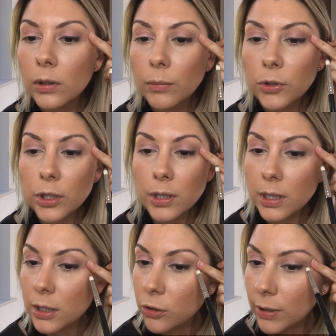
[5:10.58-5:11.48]
So I'm just
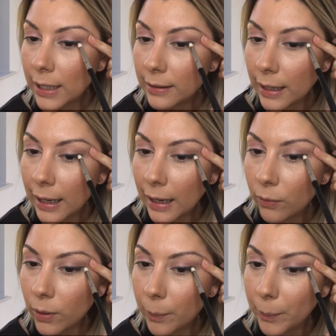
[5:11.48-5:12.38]
going to drag that
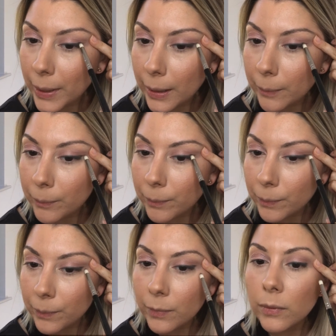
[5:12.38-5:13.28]
out a bit.
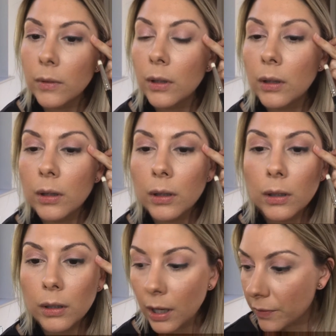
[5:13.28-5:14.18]

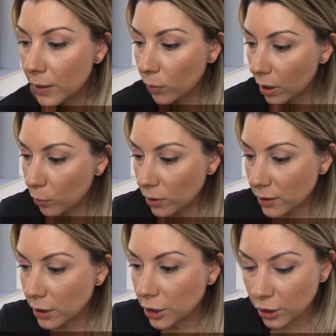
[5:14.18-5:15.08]
And then what I
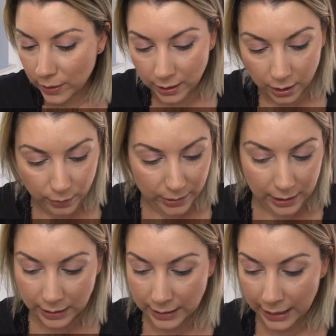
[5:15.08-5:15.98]
was going to do is, there was
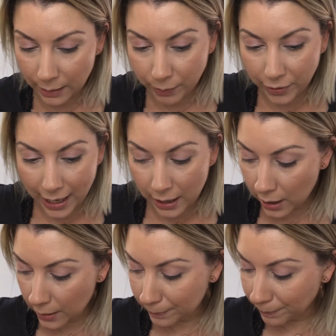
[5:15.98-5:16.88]
this tip that
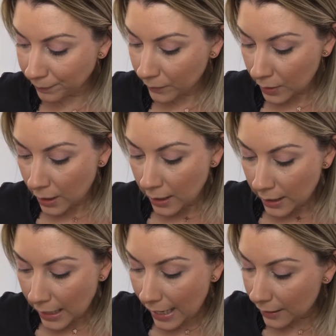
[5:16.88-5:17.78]

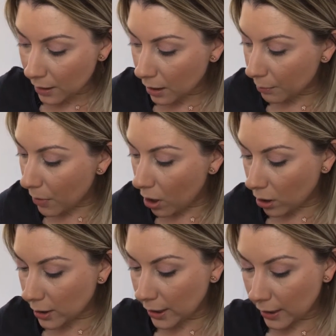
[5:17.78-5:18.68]
Hannah
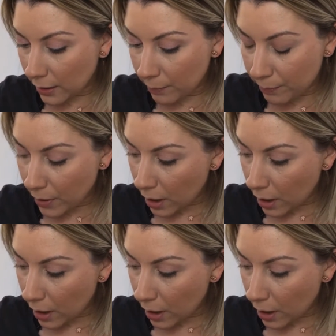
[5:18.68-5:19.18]
Martin,